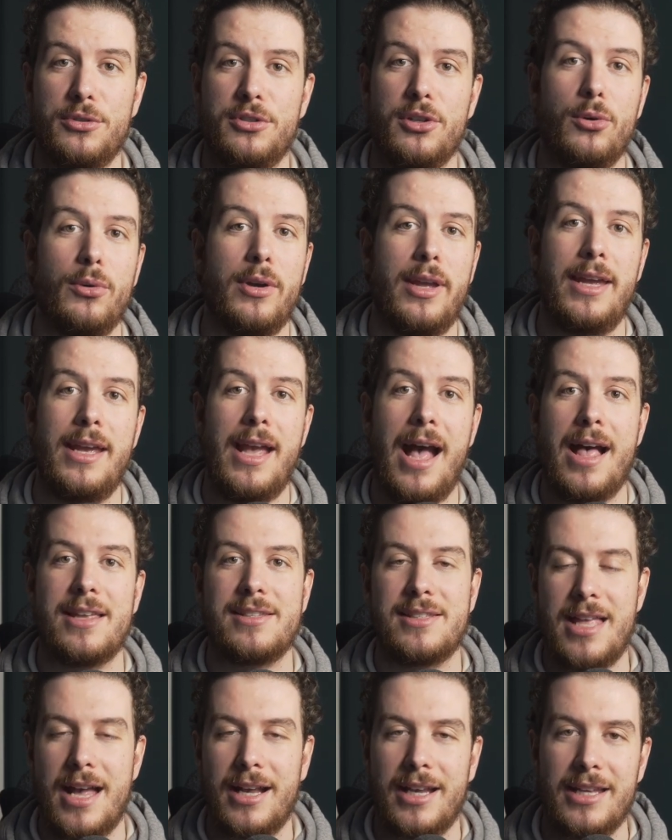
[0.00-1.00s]
So he
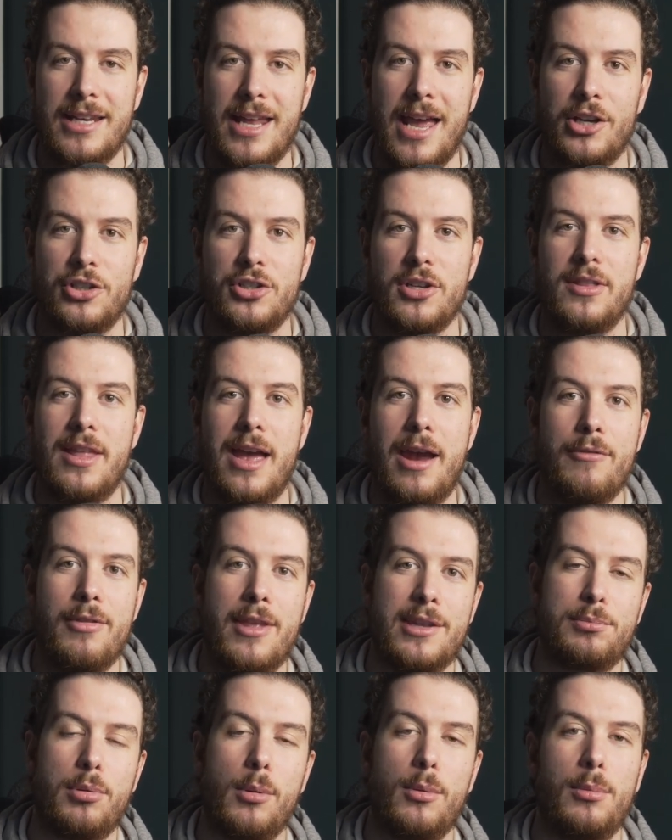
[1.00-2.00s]
has that connection there, and
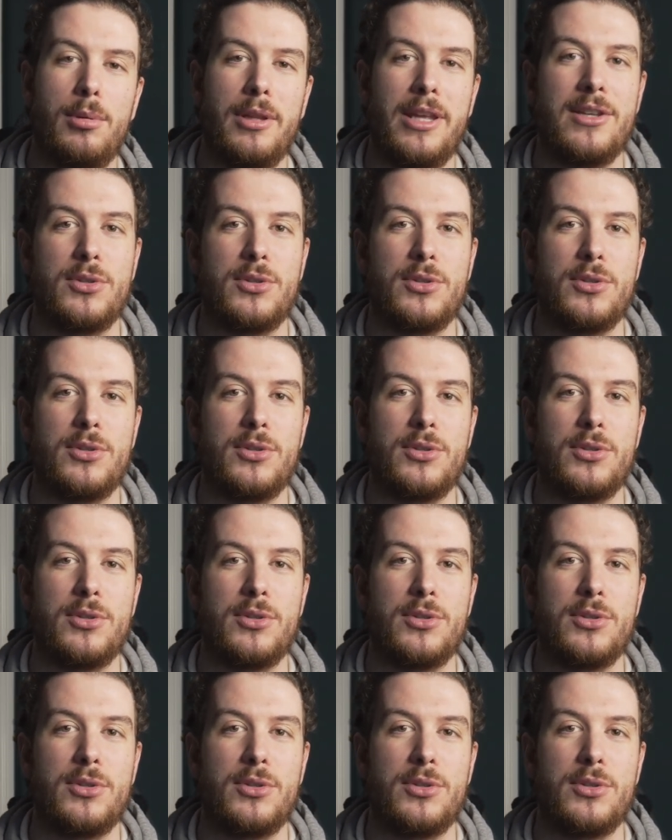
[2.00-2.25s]
that's probably